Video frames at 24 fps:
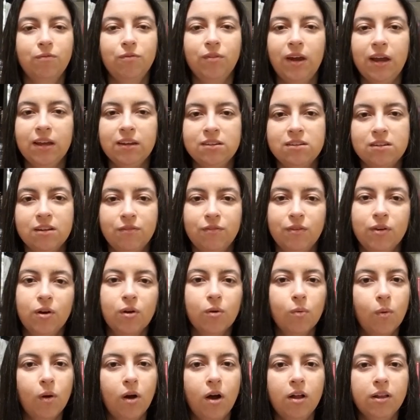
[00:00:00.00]
find stuff in
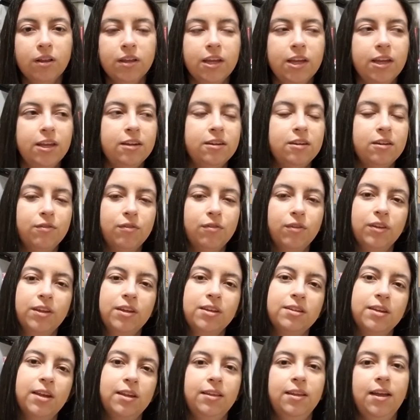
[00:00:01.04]
her wallet, different
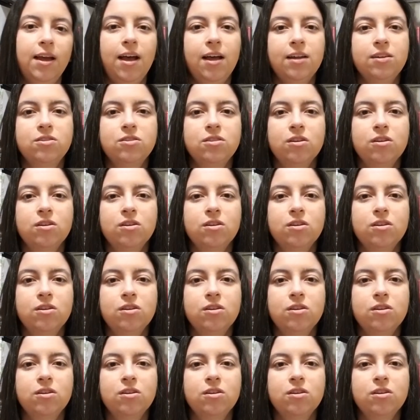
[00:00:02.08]
things like that.